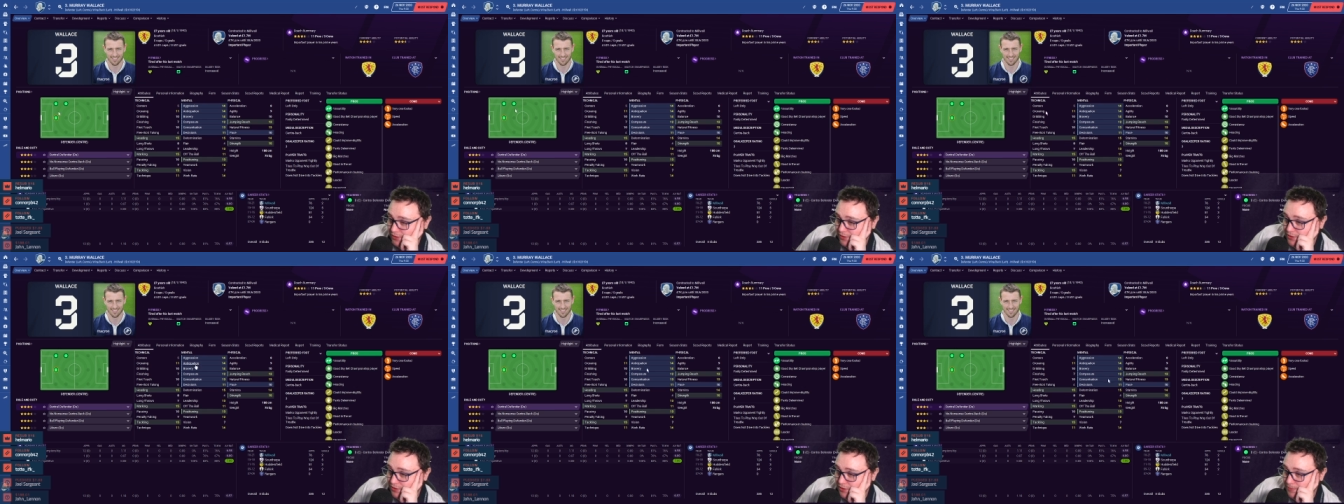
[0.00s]

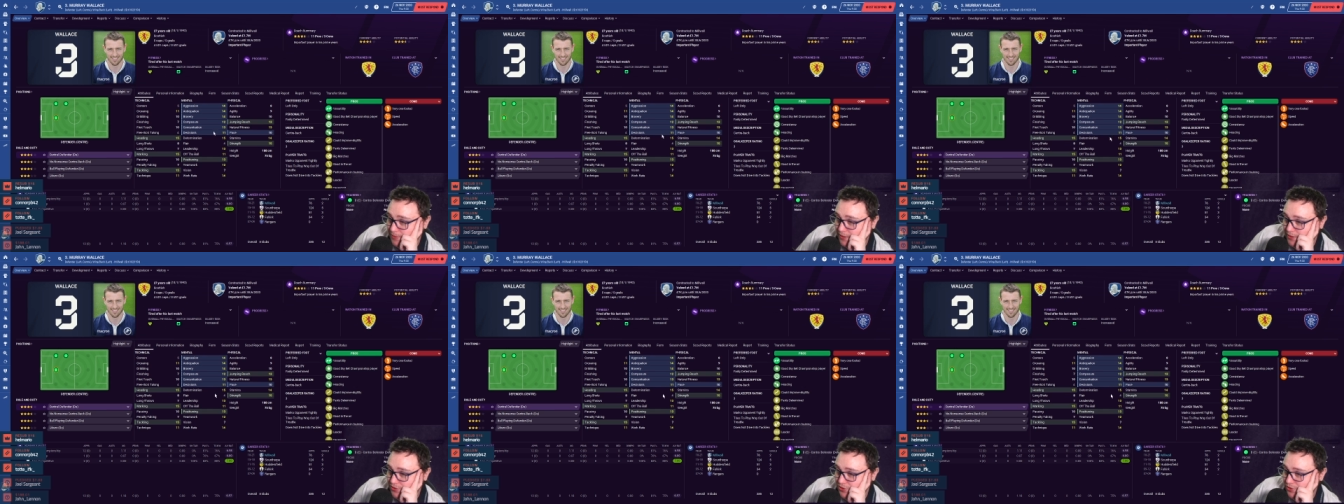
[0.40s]

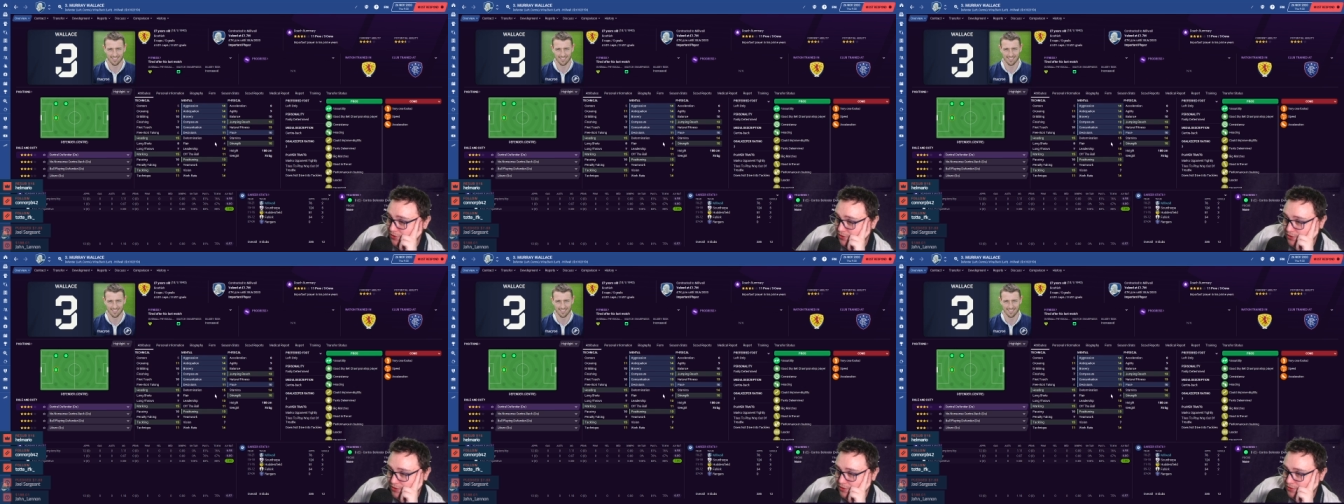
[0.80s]
determination's
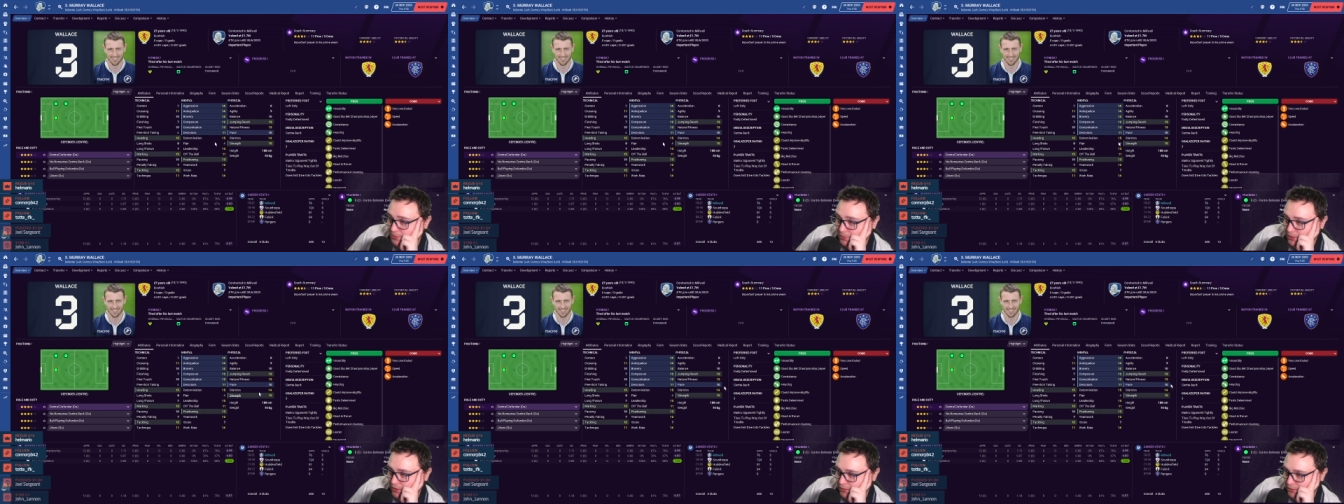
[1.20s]
good as
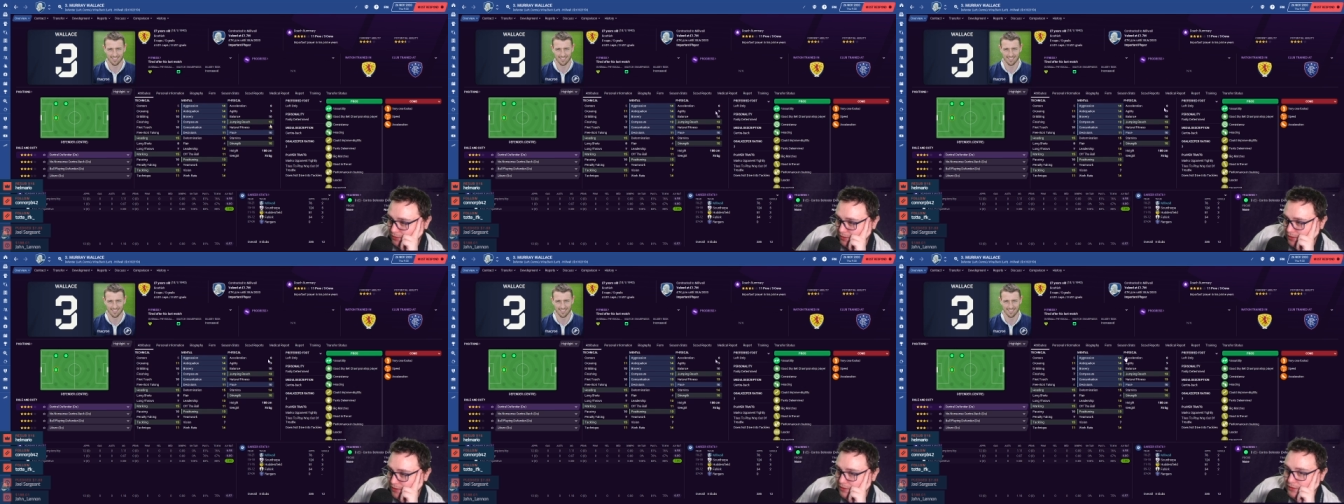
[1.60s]
well.
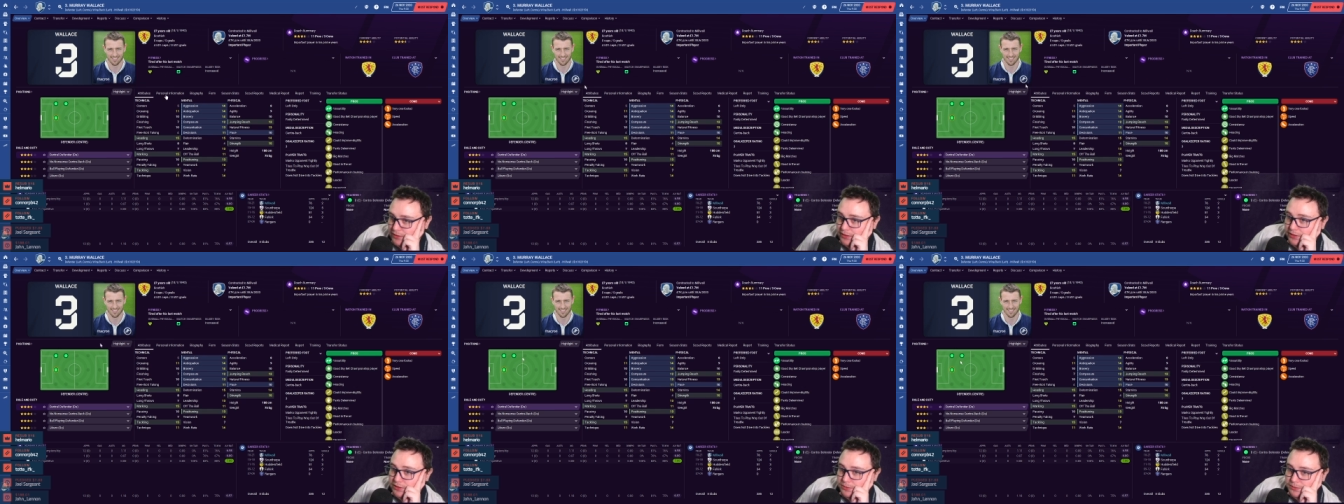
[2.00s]

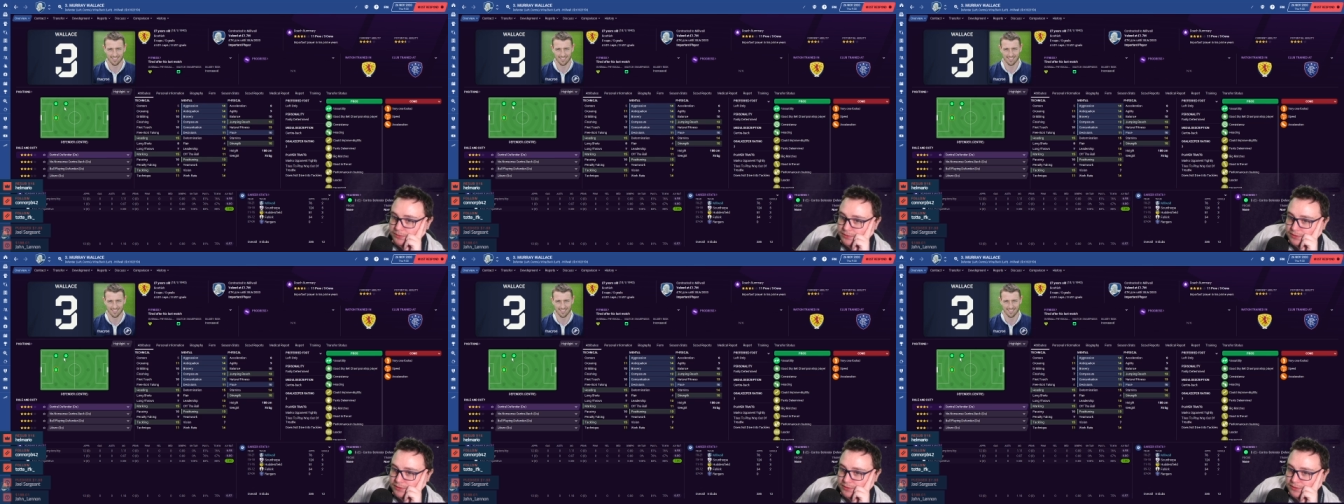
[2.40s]
There you go.